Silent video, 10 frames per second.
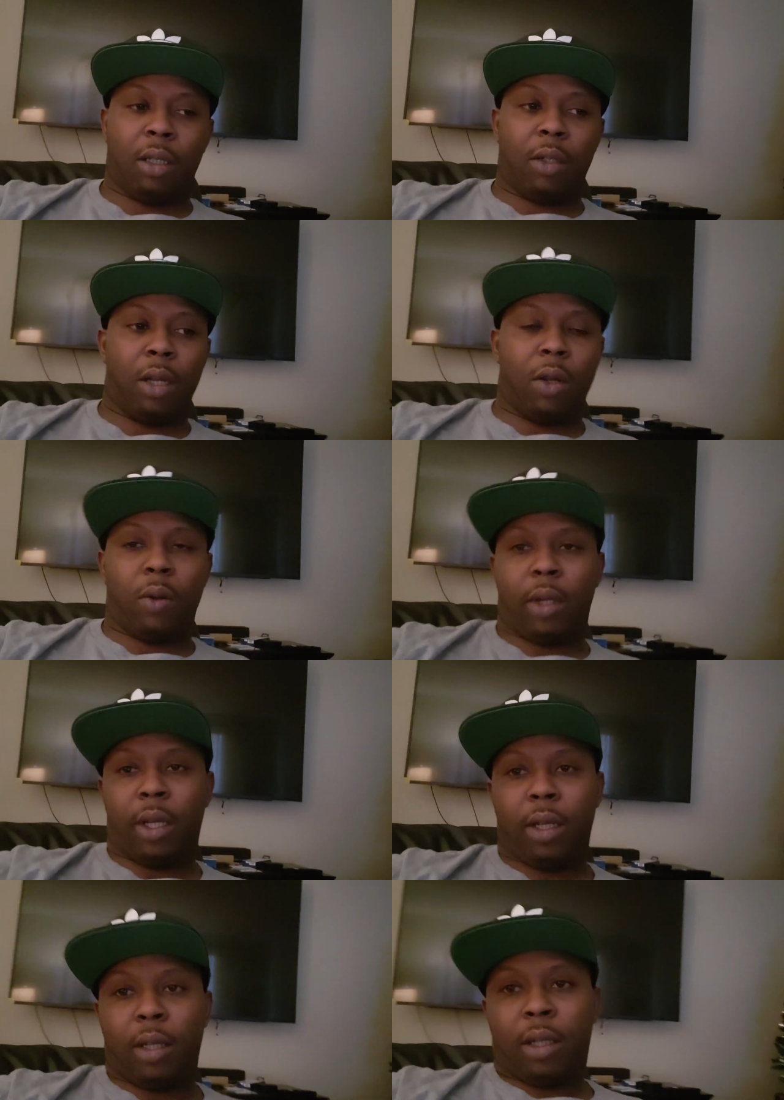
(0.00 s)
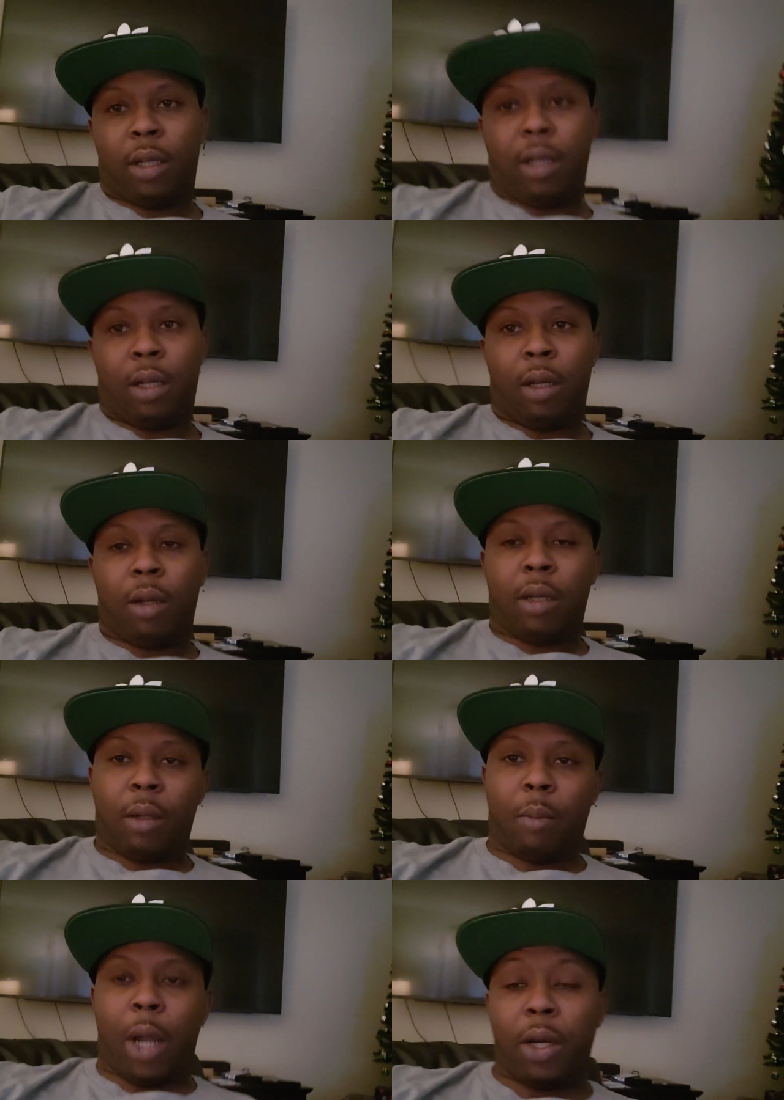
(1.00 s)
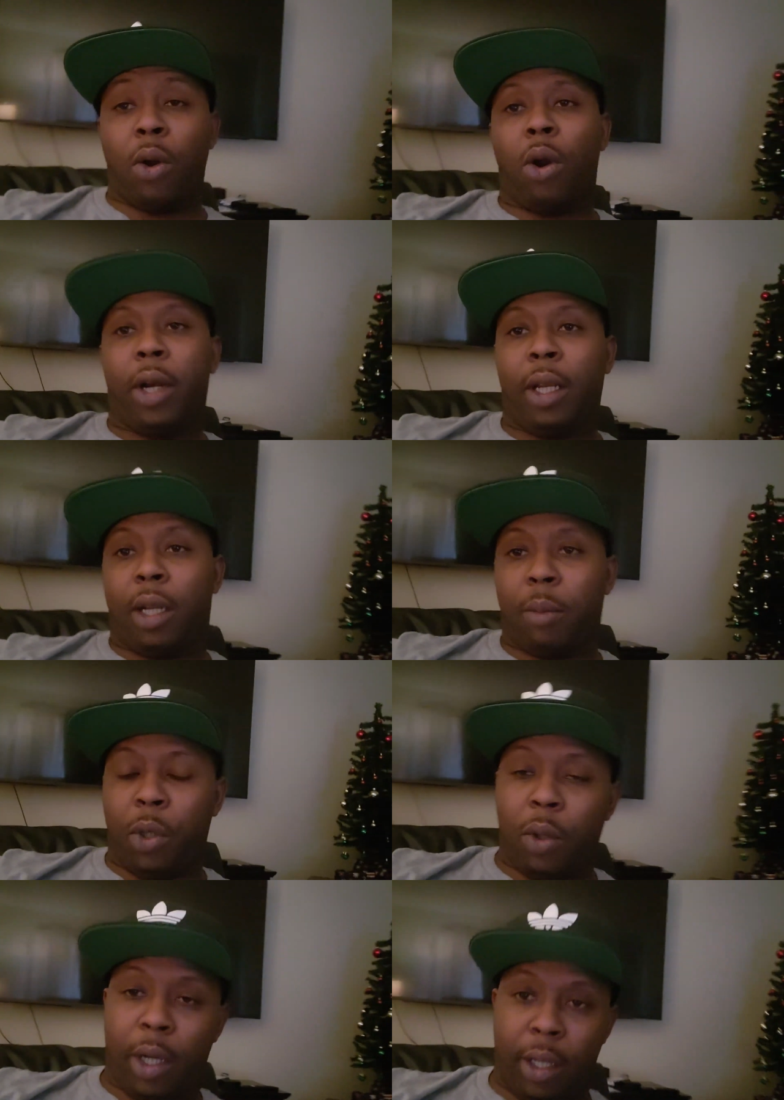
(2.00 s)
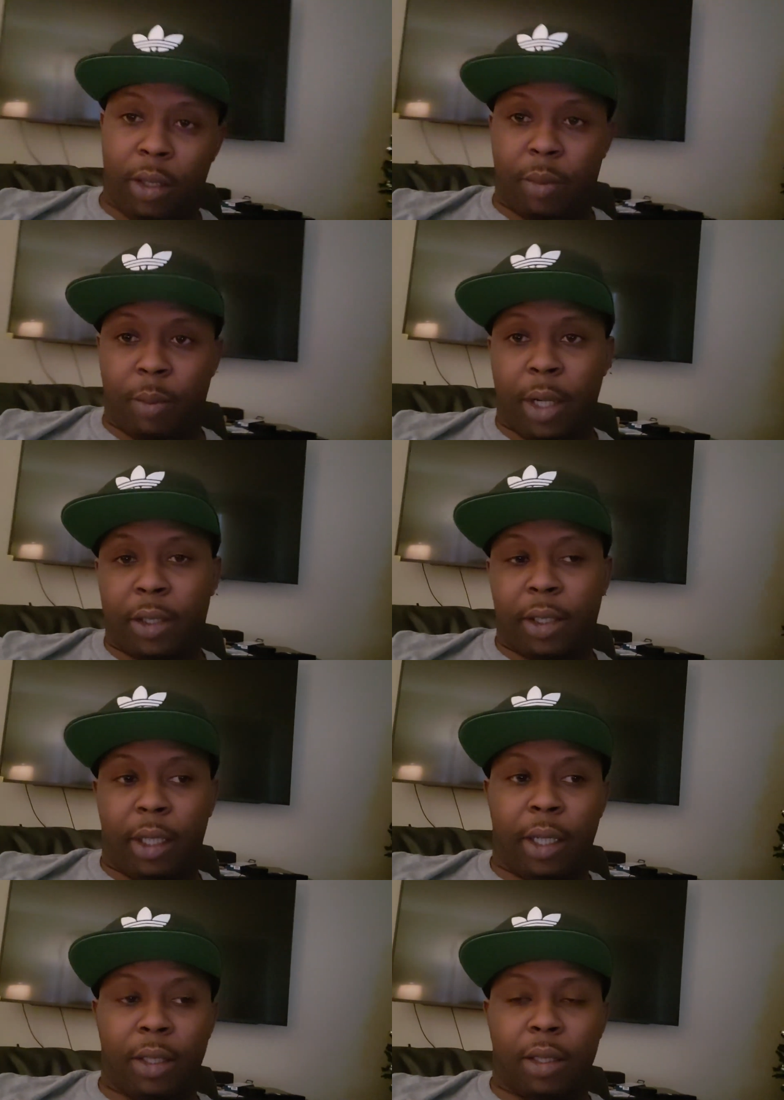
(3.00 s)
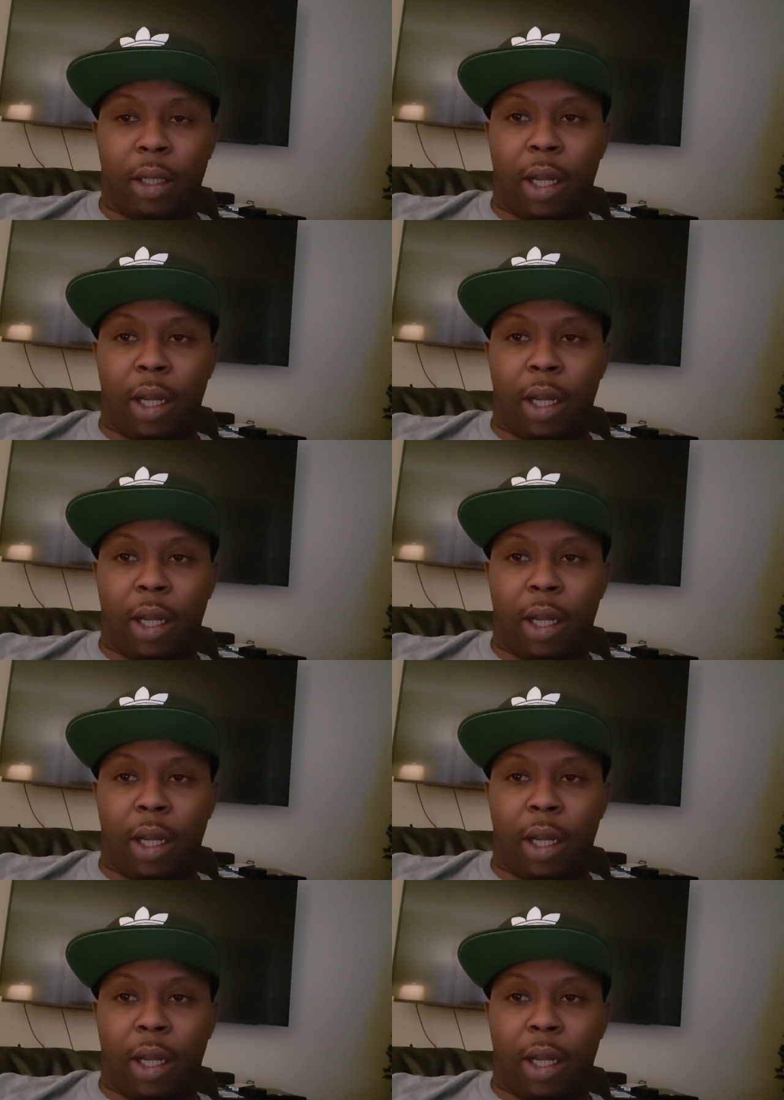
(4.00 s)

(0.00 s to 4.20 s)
In the minority community, especially, it's